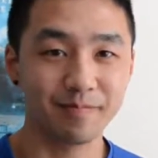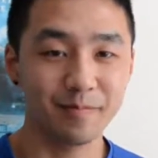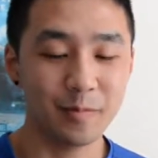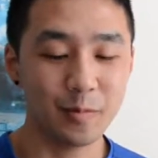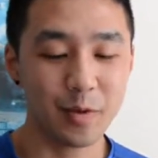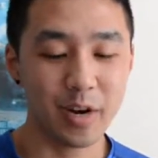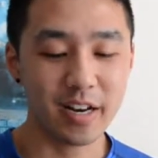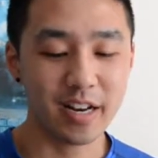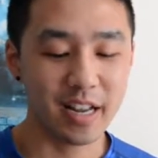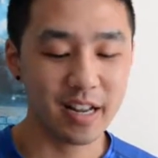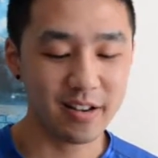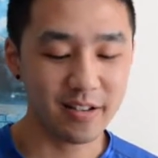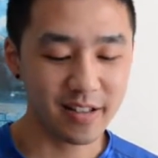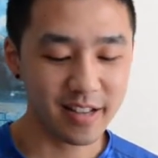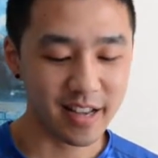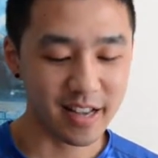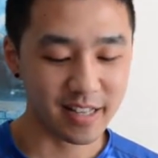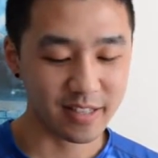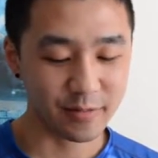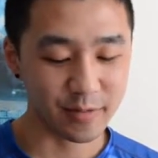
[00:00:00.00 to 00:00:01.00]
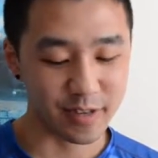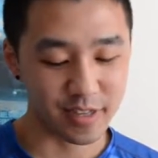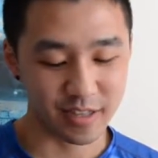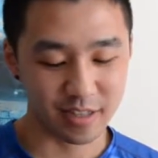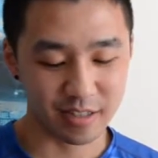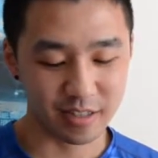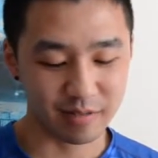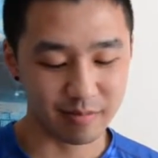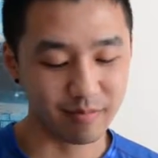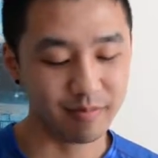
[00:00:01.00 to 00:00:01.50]
wide angle lens,
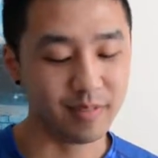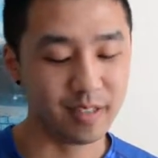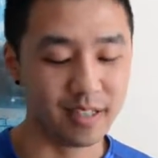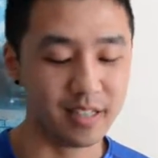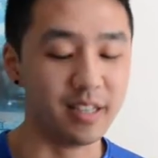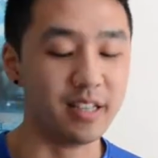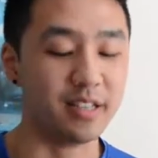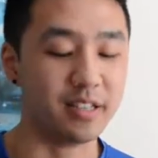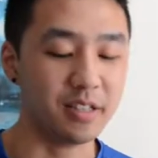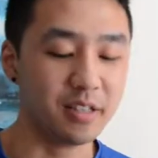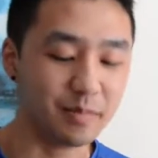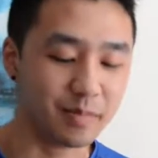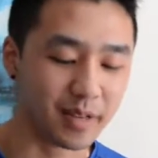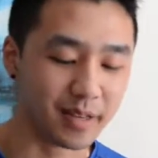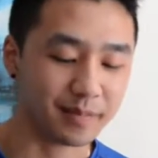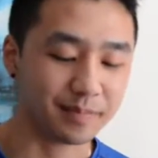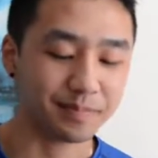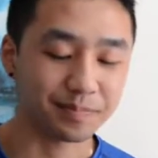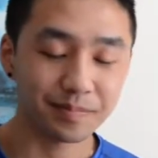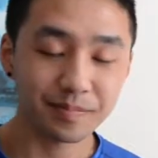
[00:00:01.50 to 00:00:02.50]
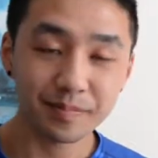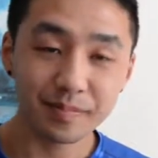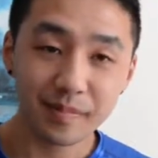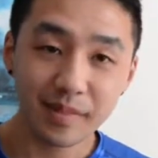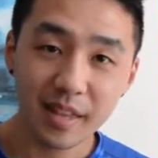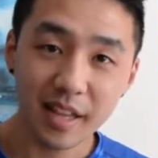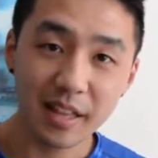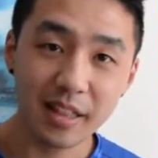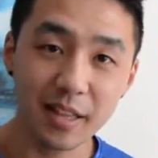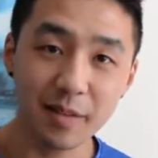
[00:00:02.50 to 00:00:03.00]
which it is, but
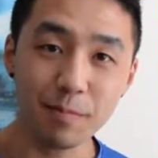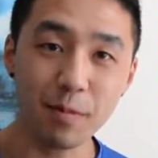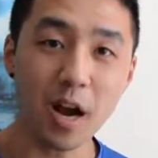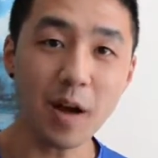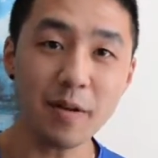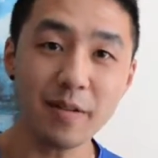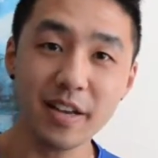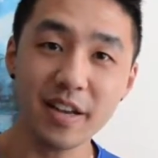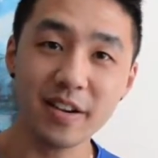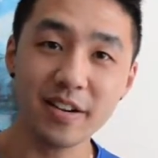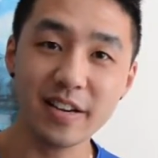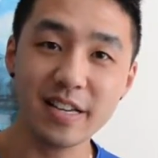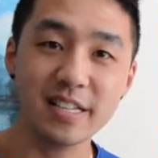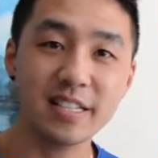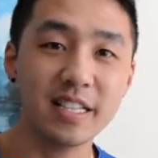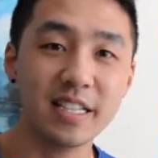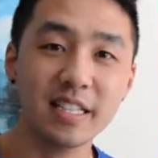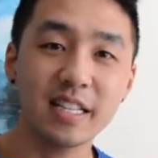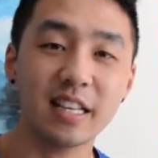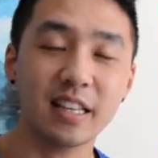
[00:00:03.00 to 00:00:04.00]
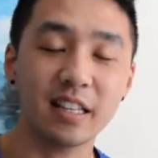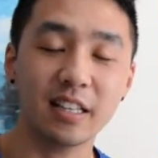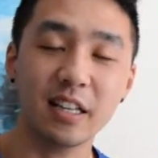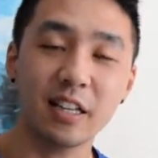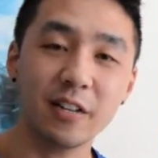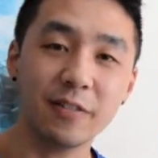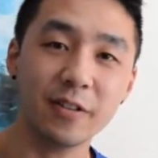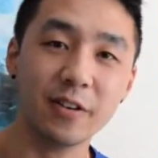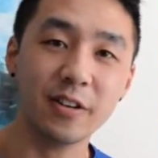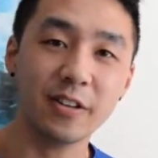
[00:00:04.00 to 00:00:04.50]
the problem here is just that the
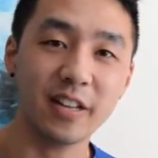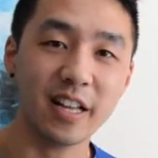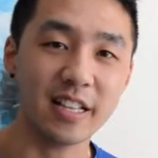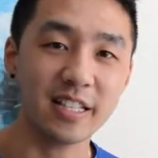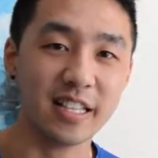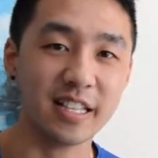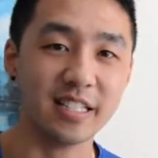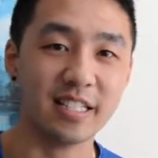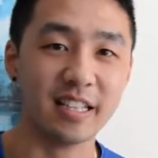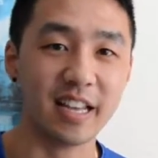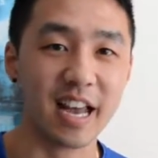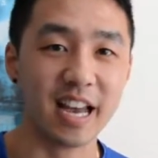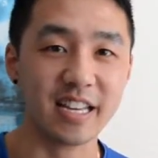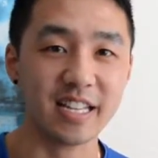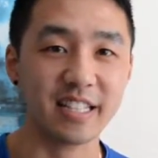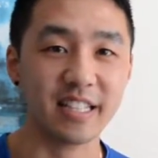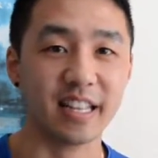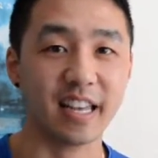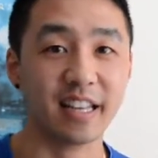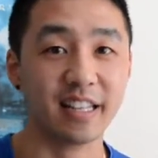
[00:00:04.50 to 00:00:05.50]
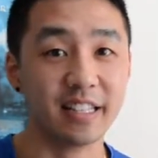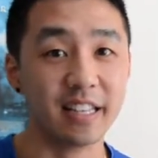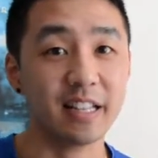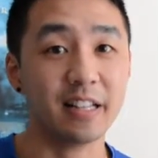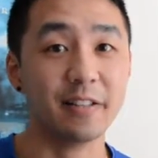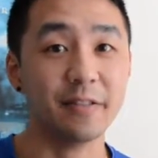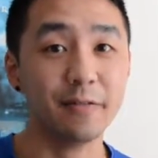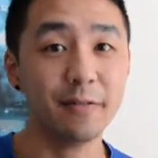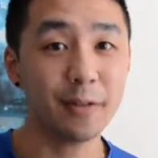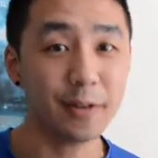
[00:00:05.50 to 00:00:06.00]
telephoto lens isn't actually like
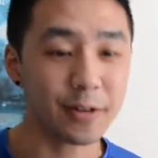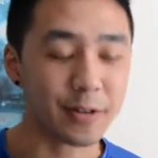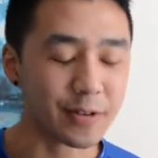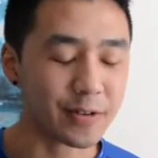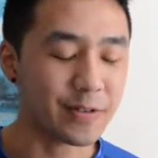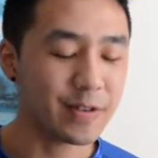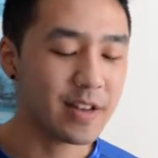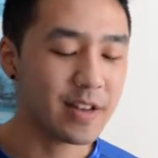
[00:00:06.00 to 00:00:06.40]
telephoto.